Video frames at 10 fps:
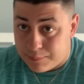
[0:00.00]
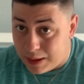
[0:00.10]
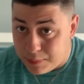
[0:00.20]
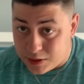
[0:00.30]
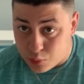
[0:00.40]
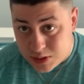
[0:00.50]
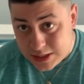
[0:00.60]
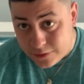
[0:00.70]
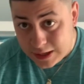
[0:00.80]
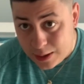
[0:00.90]
maybe in the
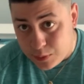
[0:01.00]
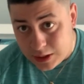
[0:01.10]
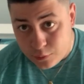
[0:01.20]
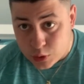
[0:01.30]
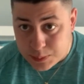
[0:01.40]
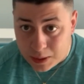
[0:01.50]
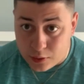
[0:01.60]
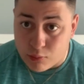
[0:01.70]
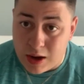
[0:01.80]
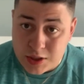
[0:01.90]
receiving game to give you a spot on
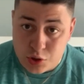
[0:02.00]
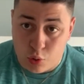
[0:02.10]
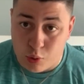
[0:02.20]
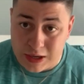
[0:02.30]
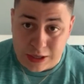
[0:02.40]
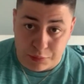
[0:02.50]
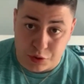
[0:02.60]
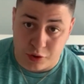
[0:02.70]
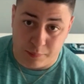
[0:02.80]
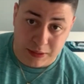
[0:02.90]
the roster or kick returning,